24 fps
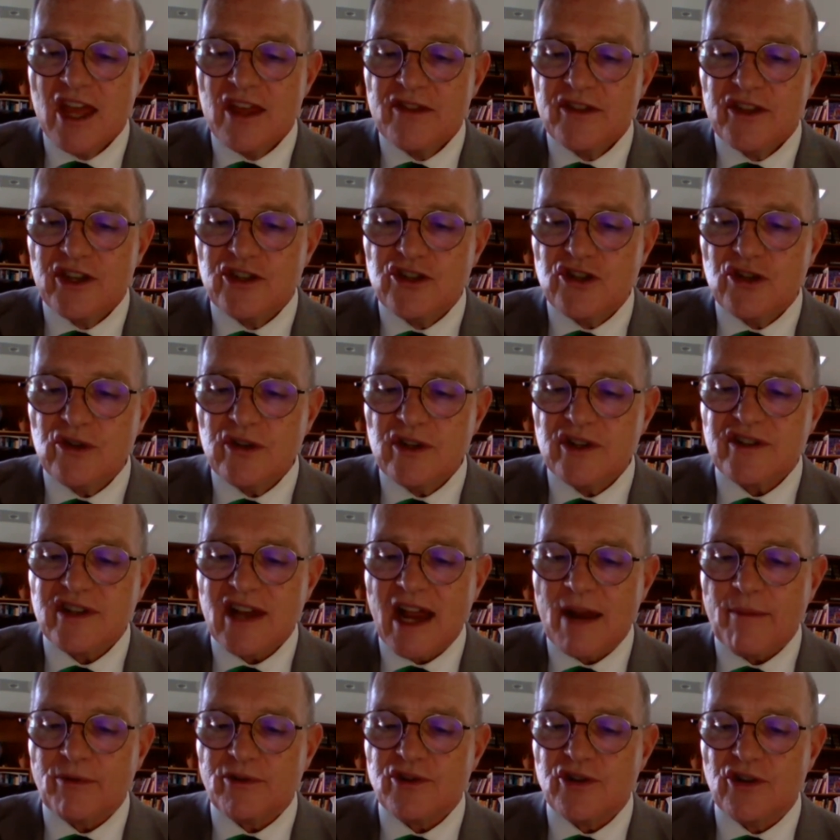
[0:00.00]
The two
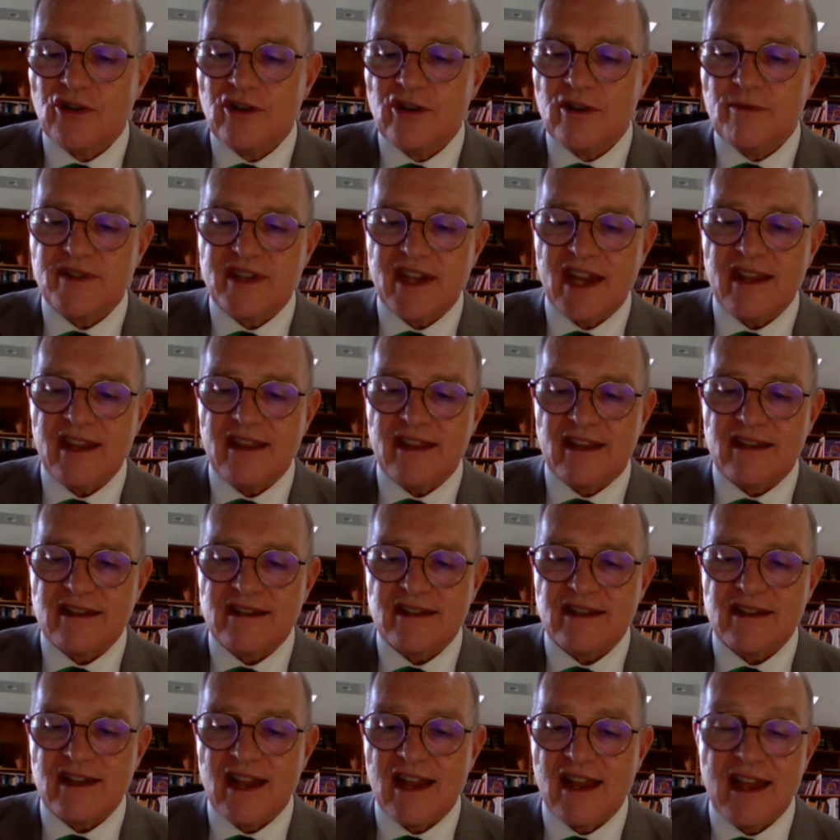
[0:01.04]
disciples heard him say
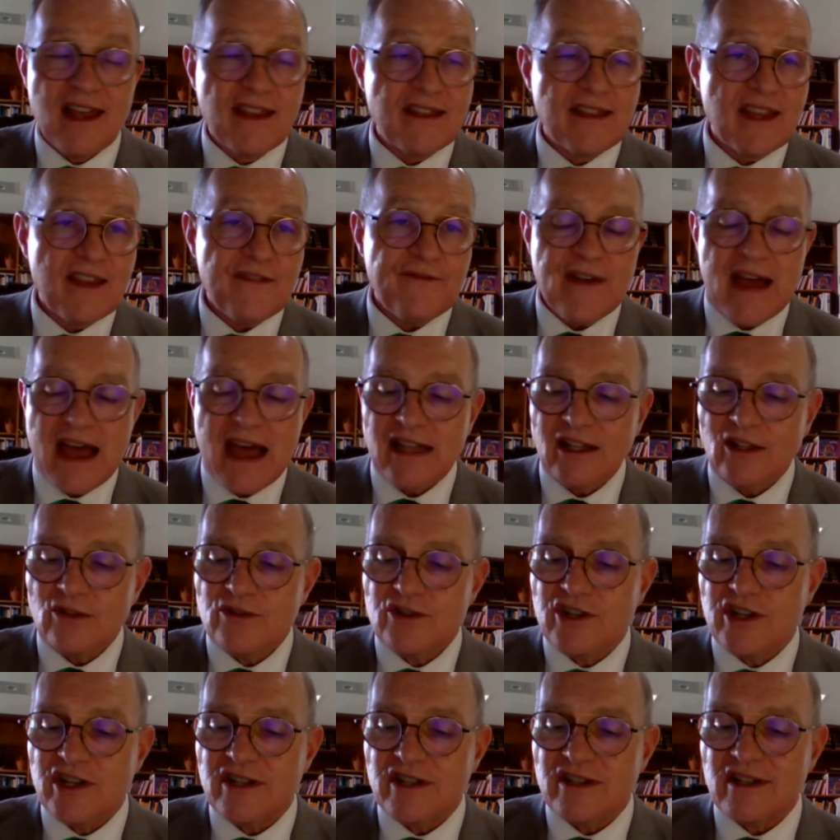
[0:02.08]
this, and they followed
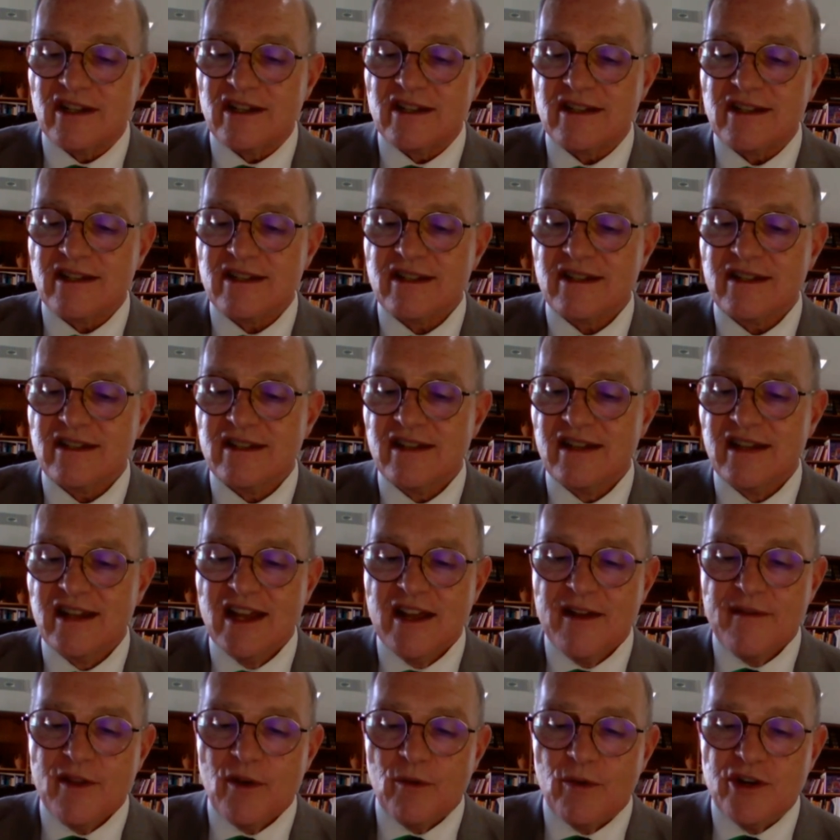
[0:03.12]
Jesus.
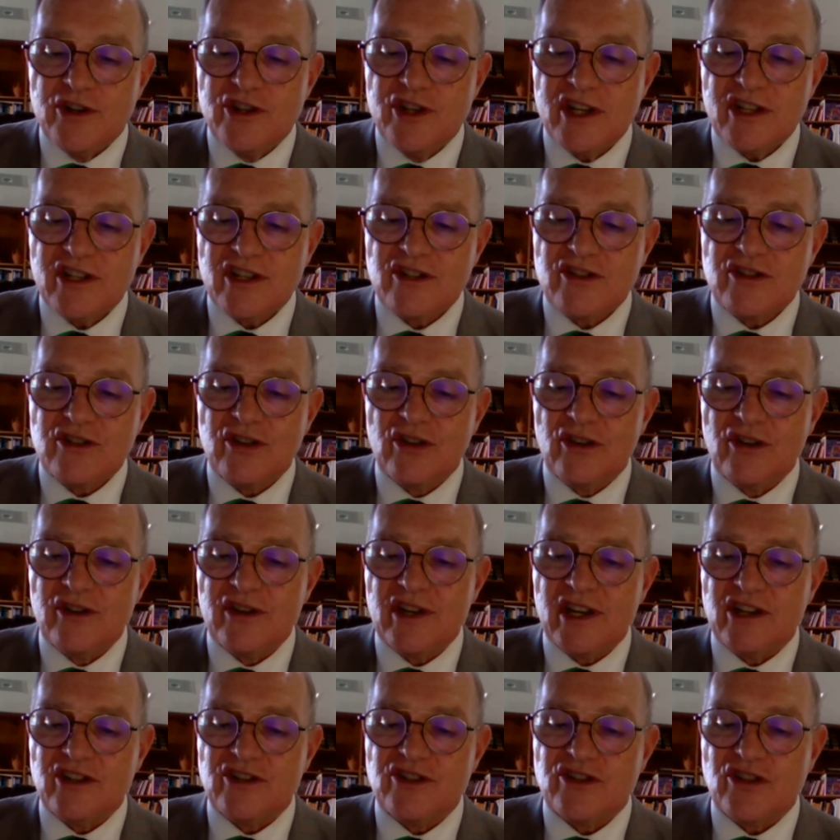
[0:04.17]
When Jesus turned
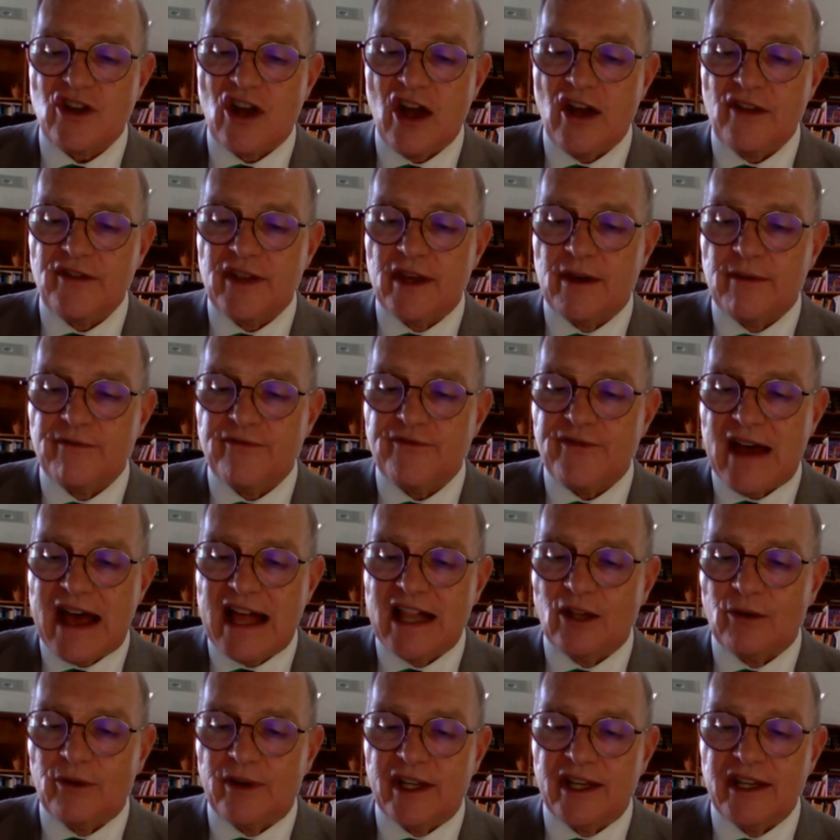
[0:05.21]
and saw them
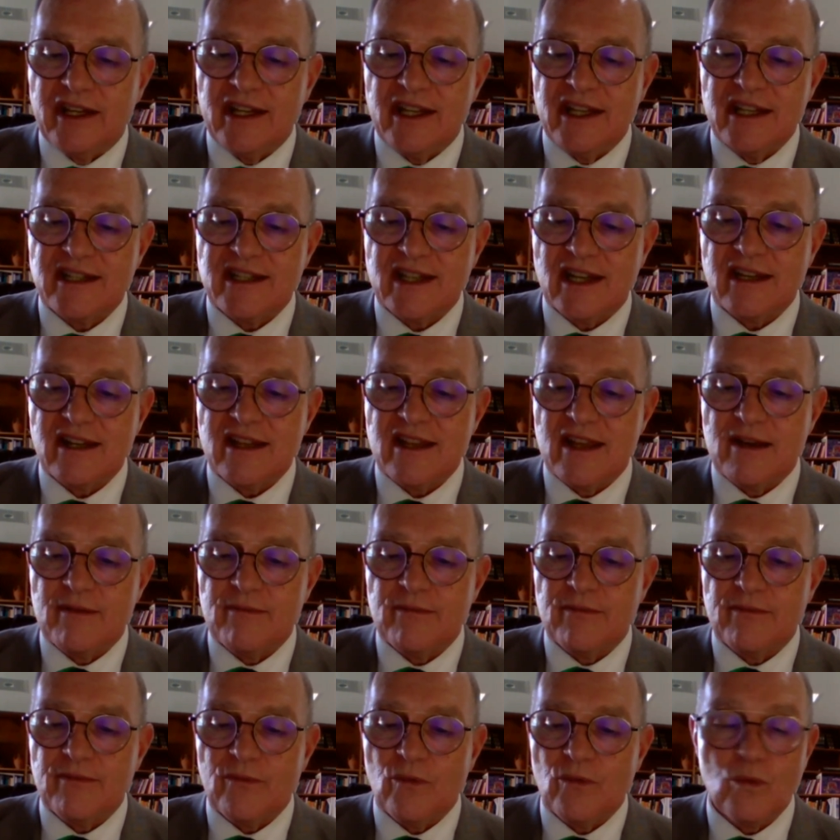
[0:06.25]
following, he said to
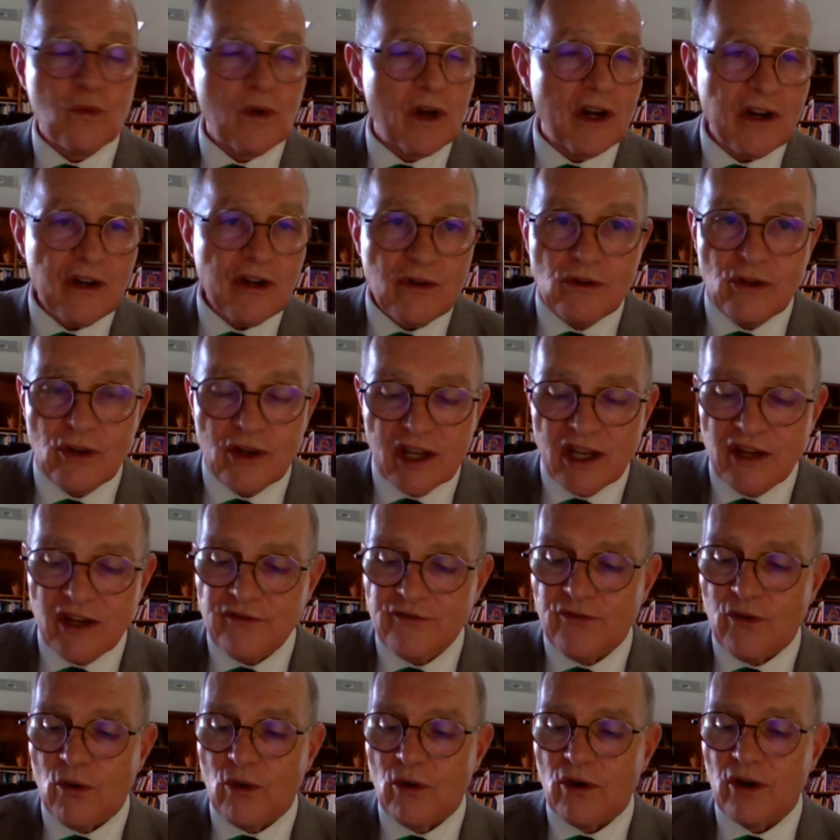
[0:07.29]
them, What are you looking
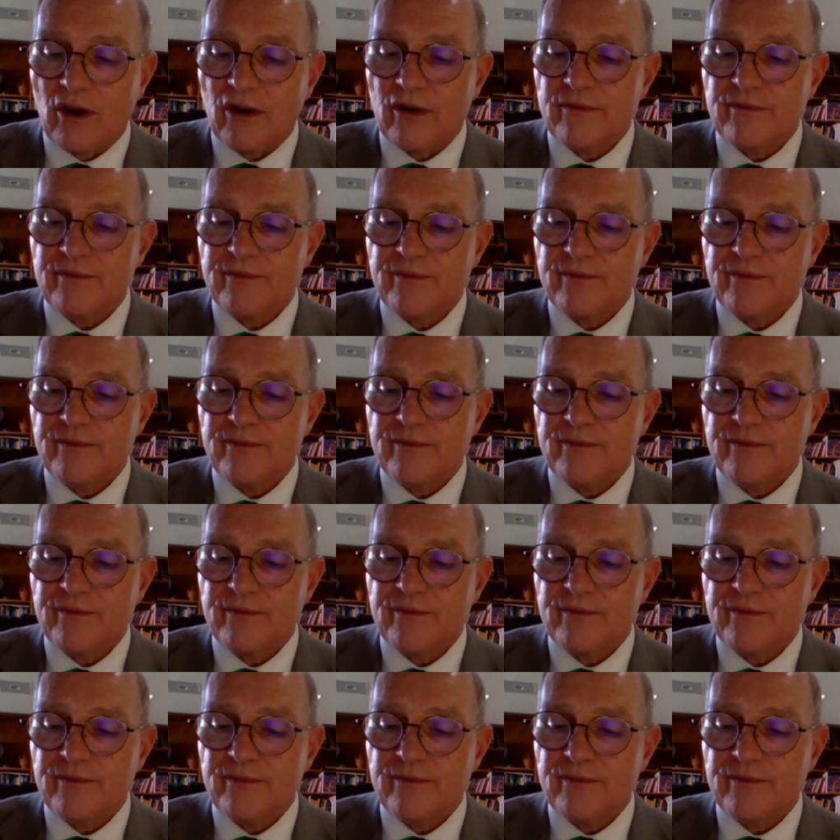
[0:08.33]
for?